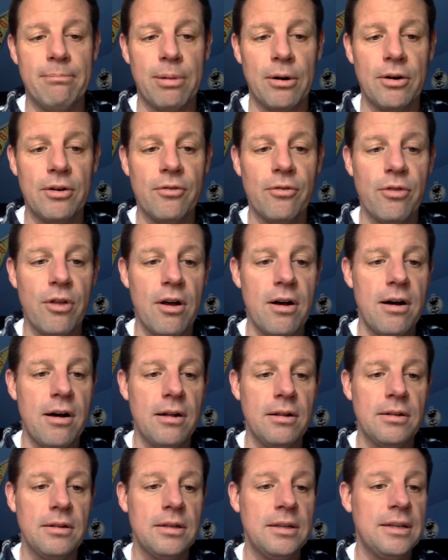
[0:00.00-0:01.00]

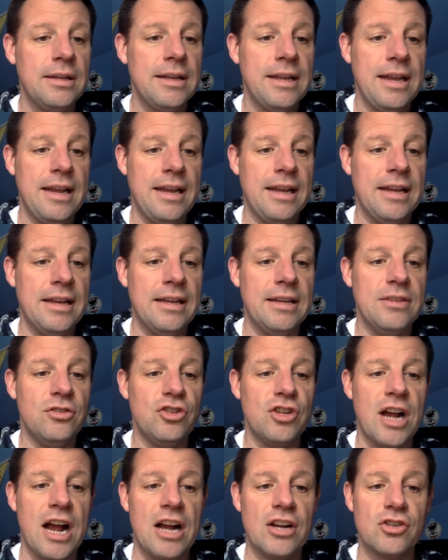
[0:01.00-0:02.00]
Bernthal, and
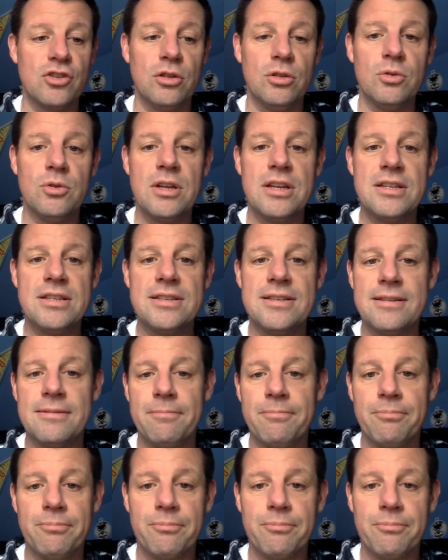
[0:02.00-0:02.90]
Josh Lucas.